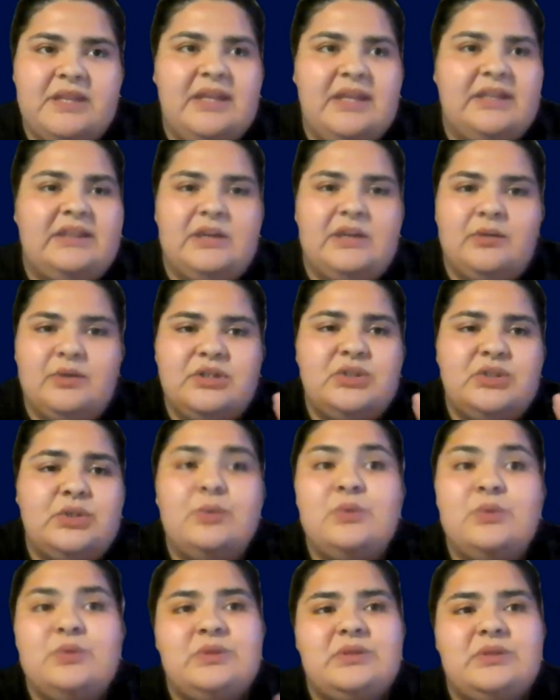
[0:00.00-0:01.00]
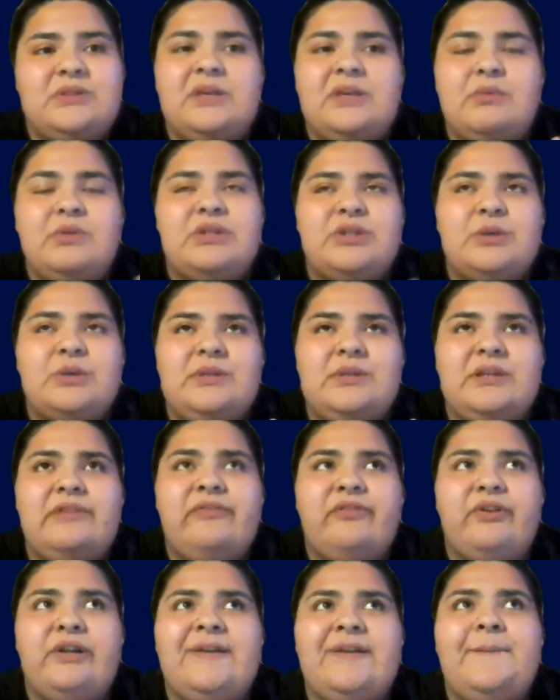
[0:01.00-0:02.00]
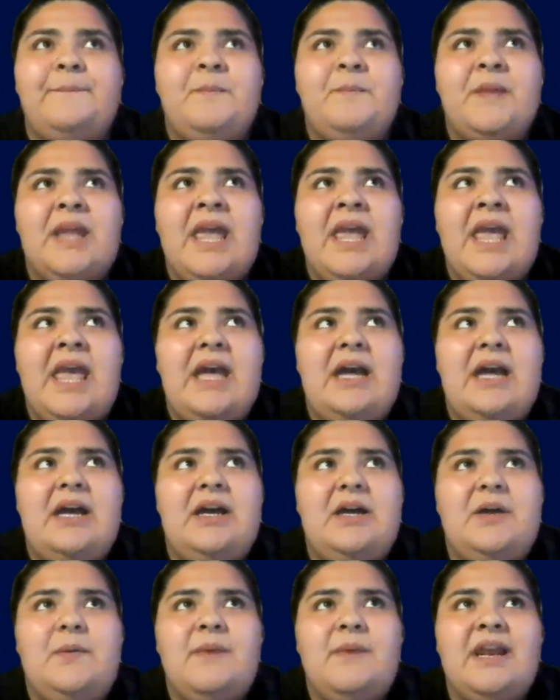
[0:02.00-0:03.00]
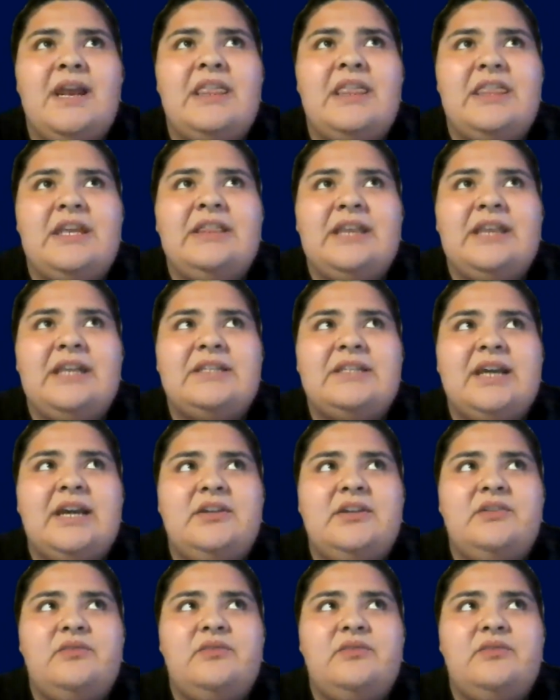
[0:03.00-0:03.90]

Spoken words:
Like they were so different. And I think that's kind of